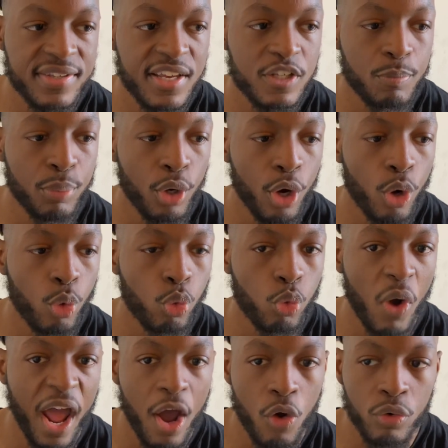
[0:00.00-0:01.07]
has put
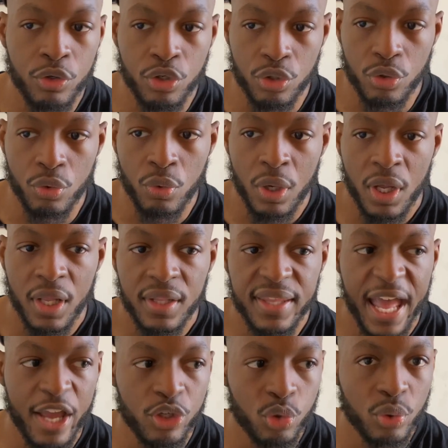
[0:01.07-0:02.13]
around you
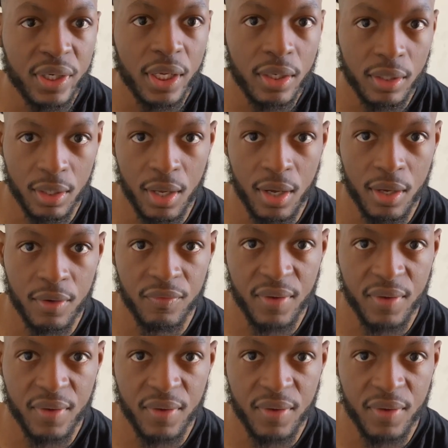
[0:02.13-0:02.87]
that you can love.